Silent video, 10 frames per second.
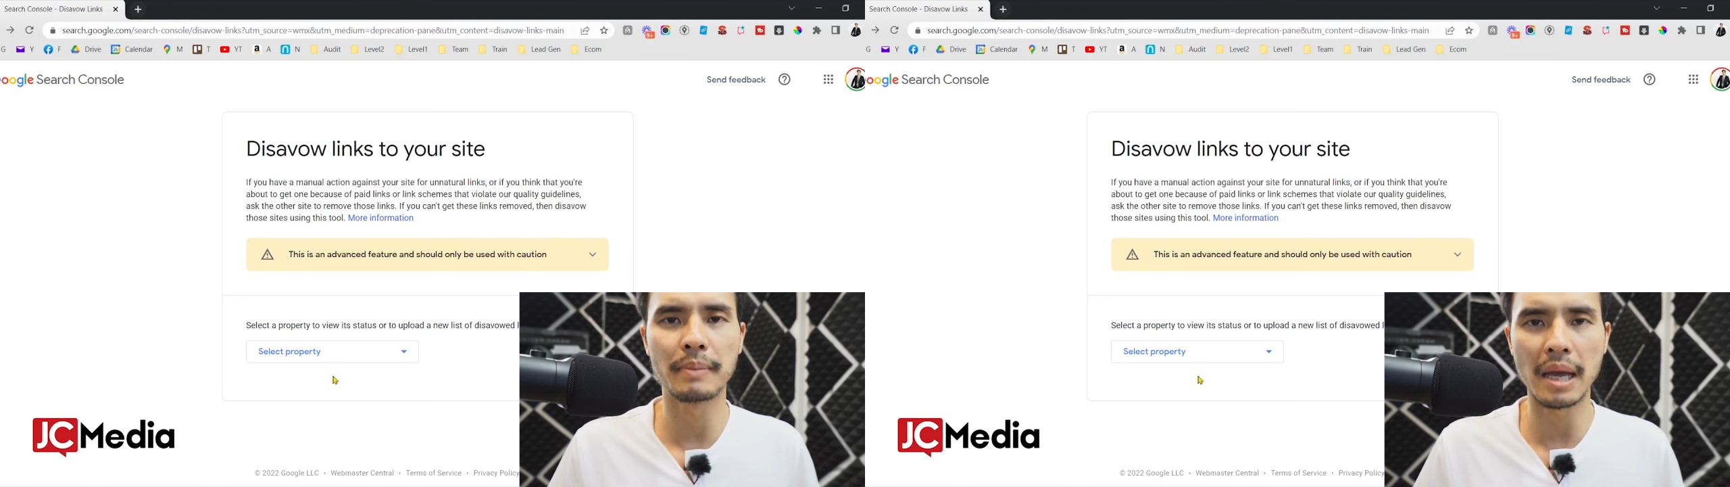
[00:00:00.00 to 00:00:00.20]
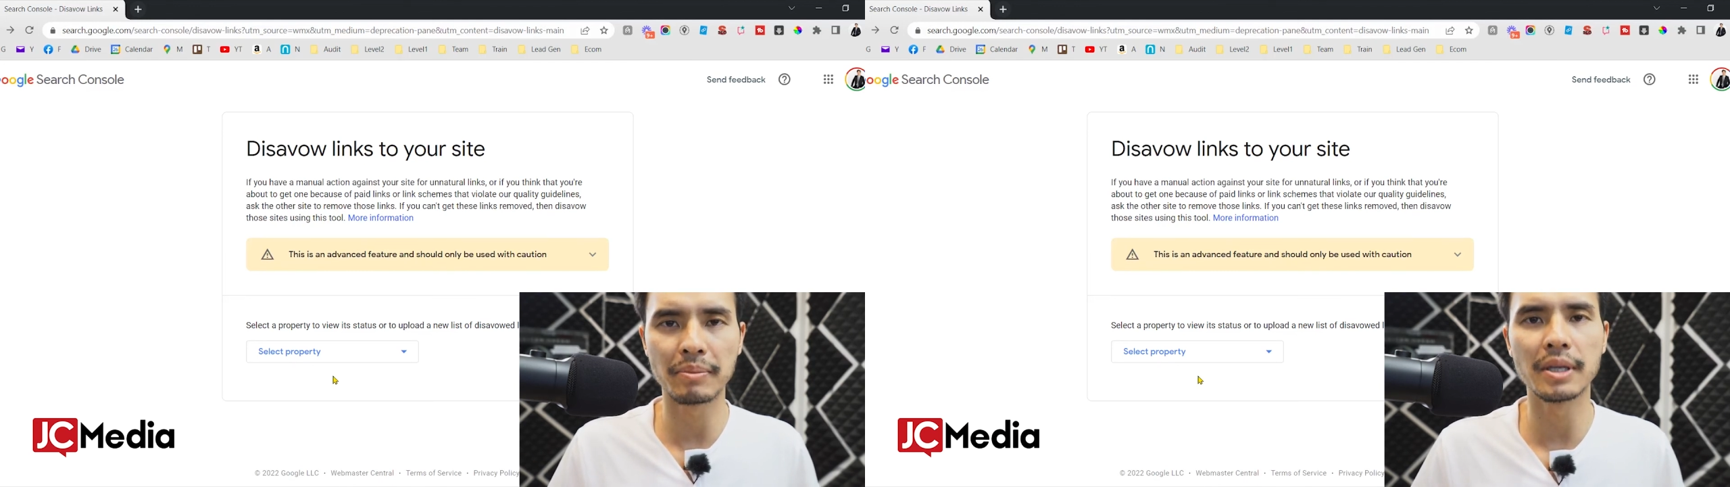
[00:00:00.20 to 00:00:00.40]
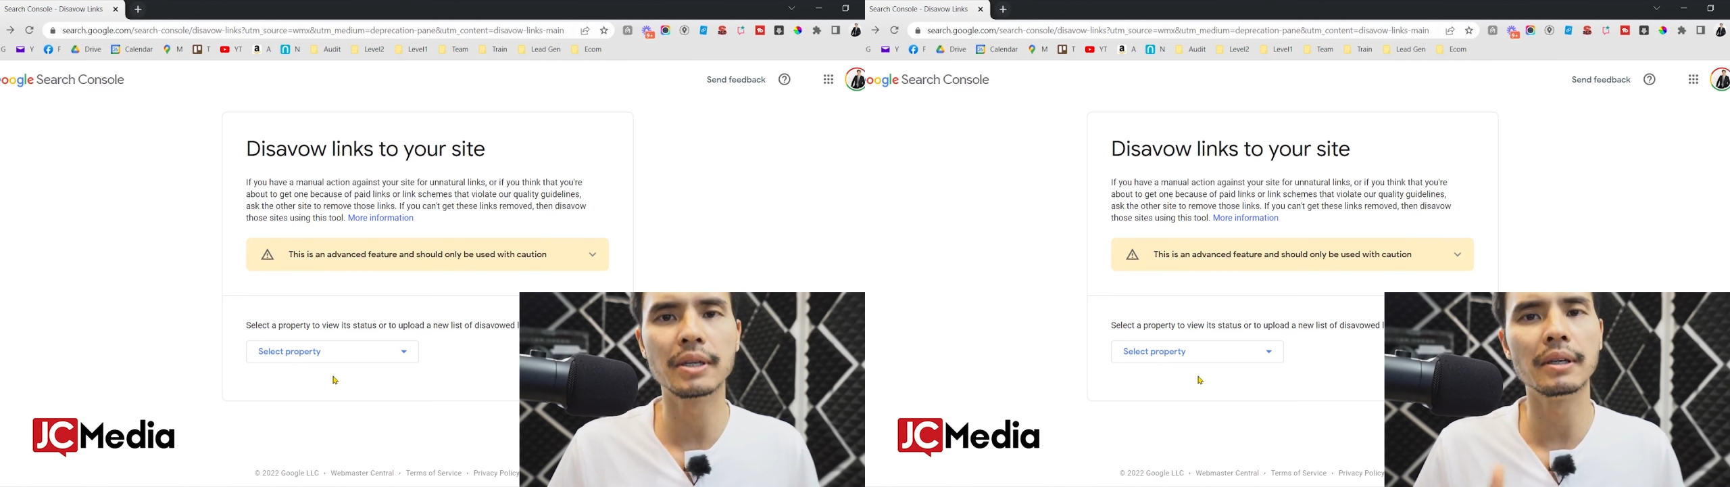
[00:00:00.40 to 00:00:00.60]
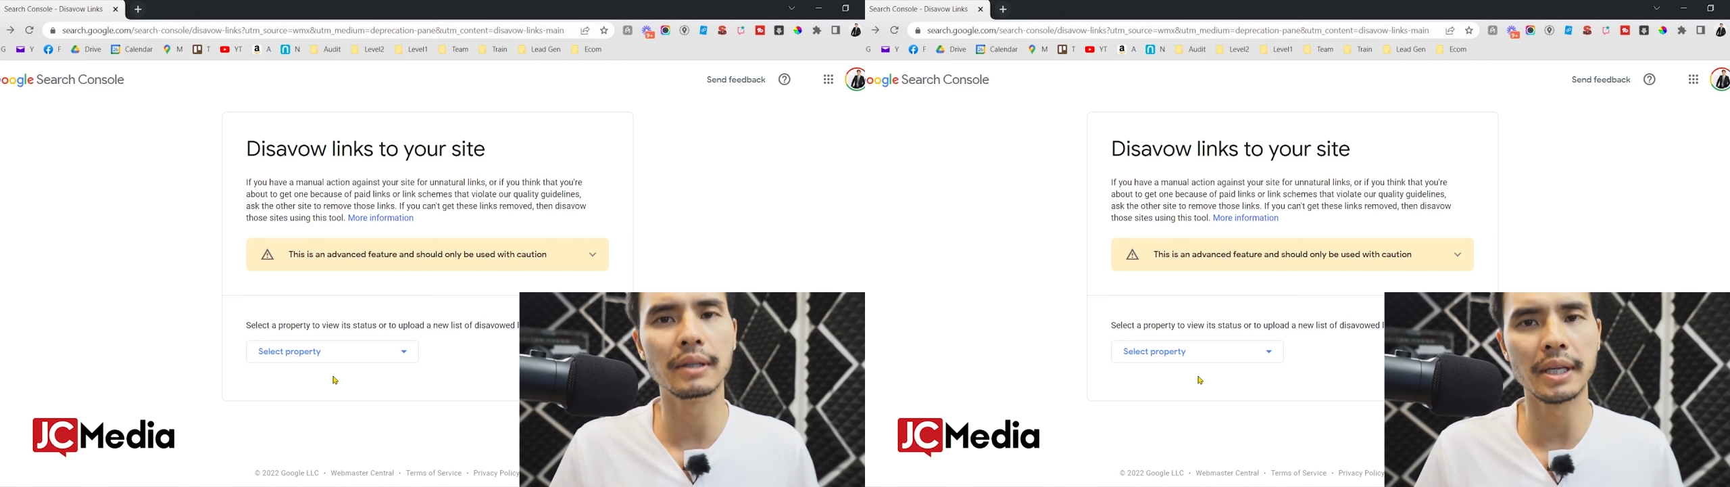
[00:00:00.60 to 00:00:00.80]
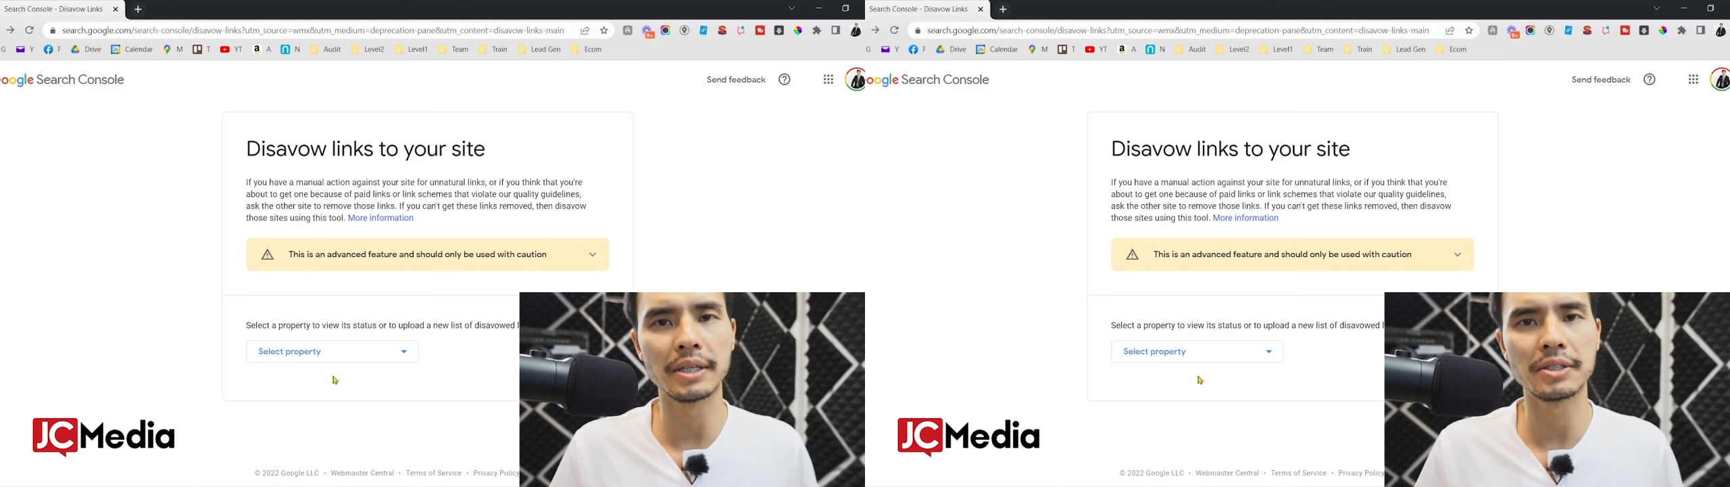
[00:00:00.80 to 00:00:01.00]
might be good
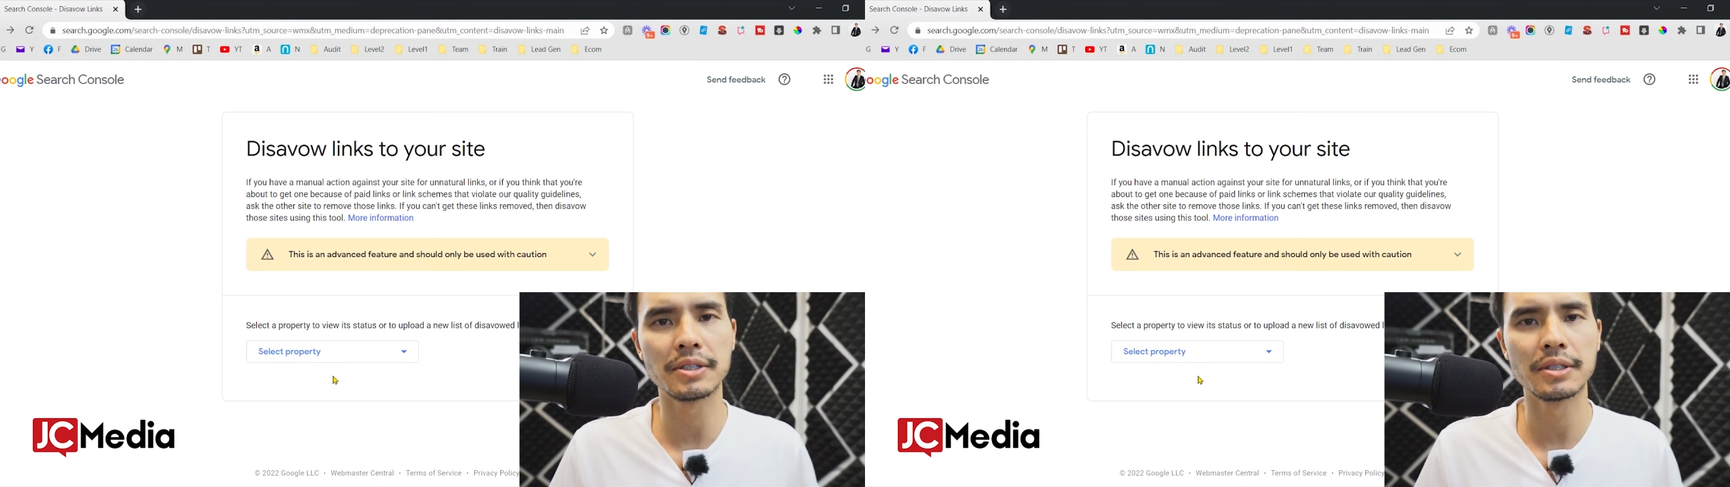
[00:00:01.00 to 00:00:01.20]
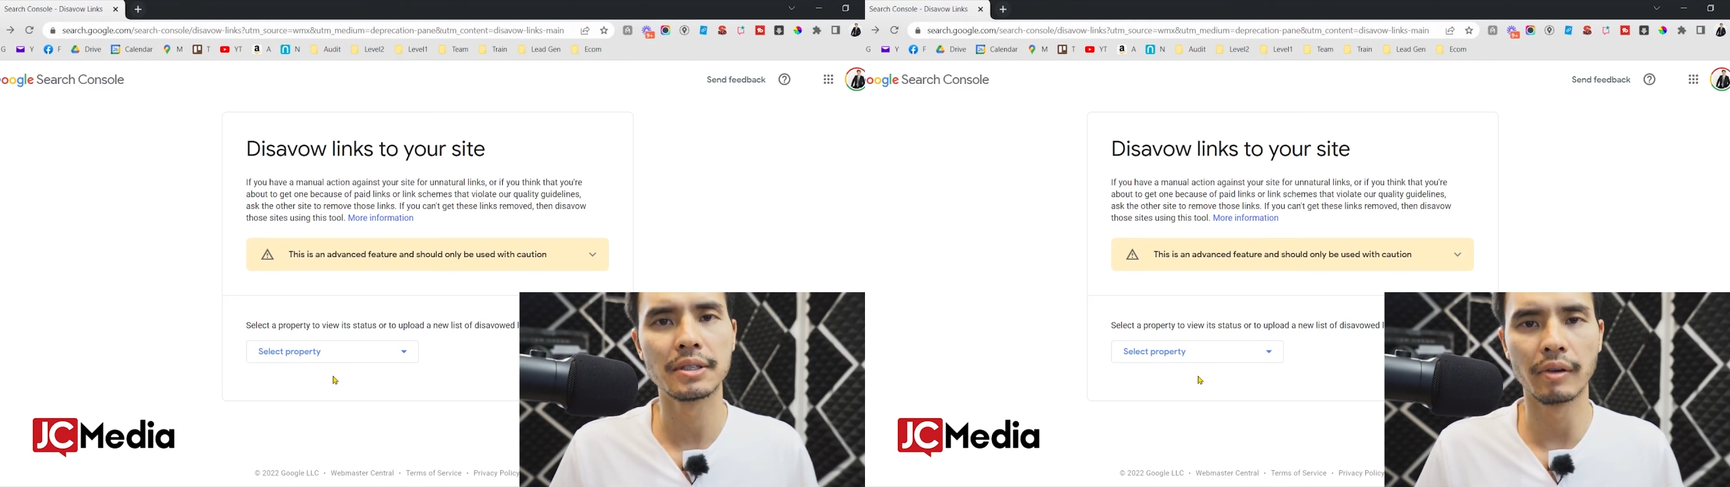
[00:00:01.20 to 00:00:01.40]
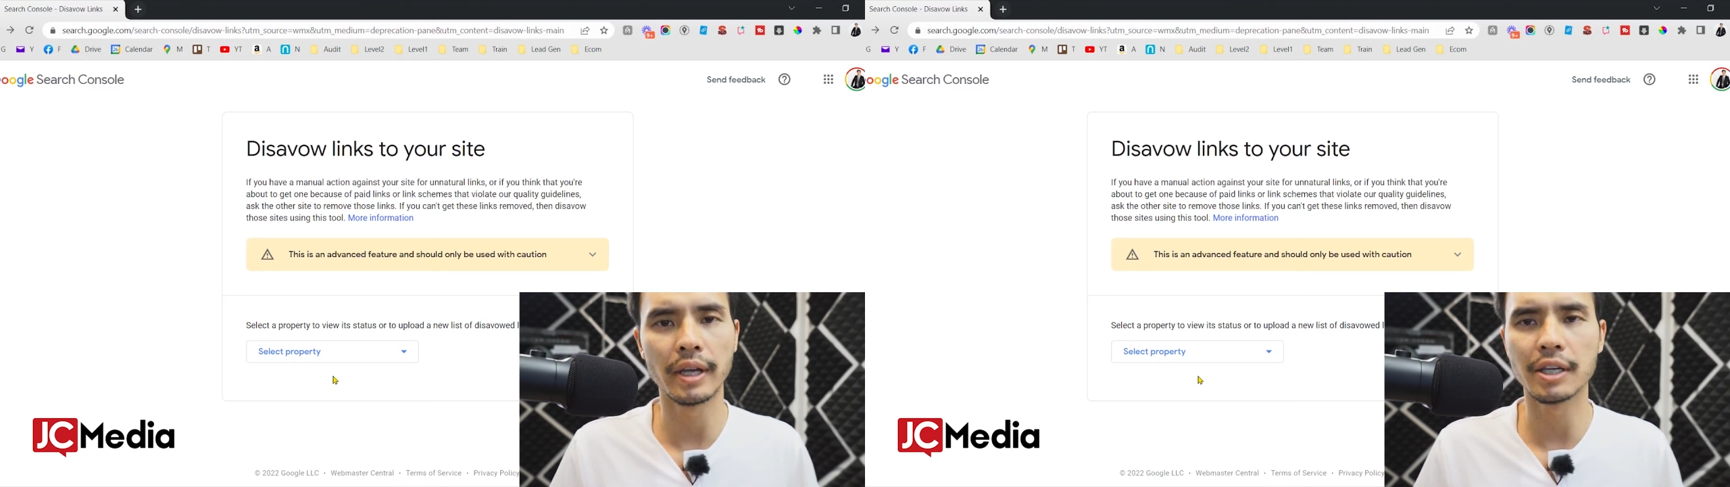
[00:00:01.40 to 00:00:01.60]
links, okay?